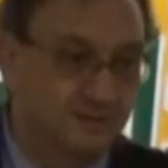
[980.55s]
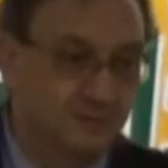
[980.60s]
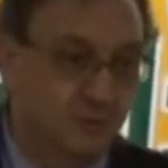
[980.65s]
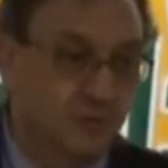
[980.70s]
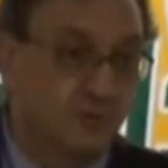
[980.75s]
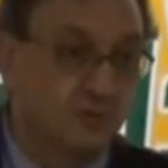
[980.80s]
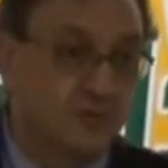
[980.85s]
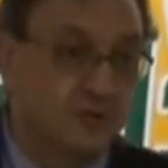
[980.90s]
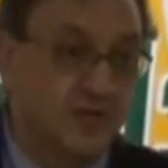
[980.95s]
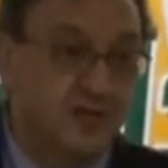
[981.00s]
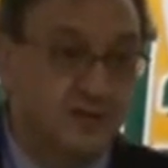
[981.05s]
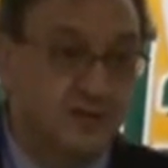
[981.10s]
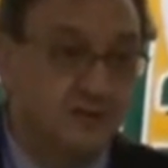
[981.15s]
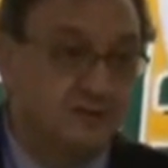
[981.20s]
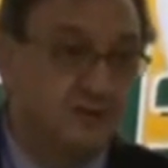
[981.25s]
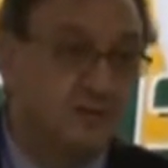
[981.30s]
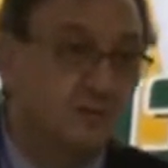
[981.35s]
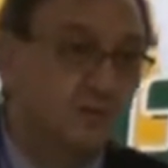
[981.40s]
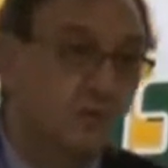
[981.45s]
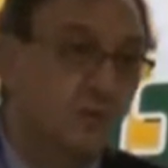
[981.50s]
Because
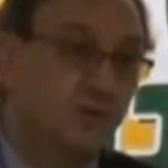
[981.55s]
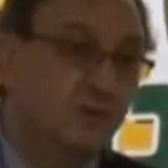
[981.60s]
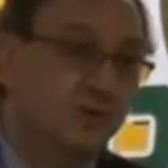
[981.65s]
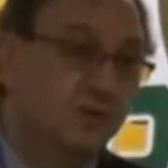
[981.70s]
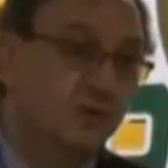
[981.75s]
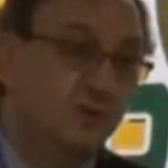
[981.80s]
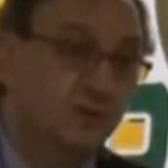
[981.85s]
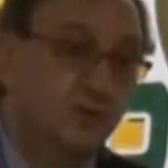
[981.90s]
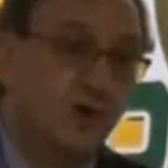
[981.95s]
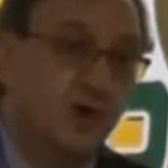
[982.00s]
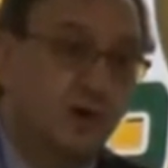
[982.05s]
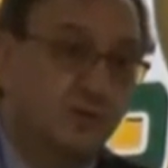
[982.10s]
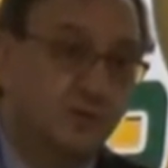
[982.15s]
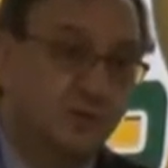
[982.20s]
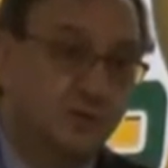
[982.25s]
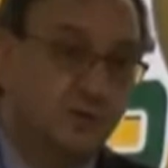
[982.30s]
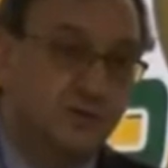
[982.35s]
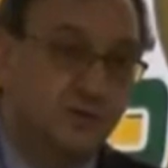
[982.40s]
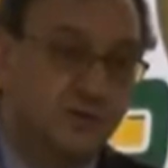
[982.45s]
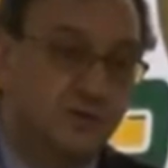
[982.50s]
anything more than 2
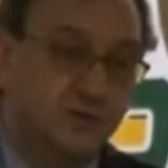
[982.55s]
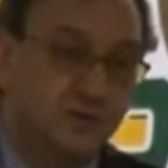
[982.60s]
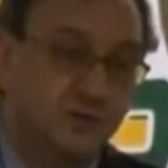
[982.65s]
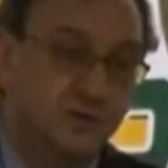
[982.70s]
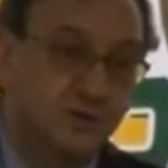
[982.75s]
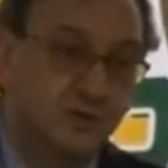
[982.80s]
hours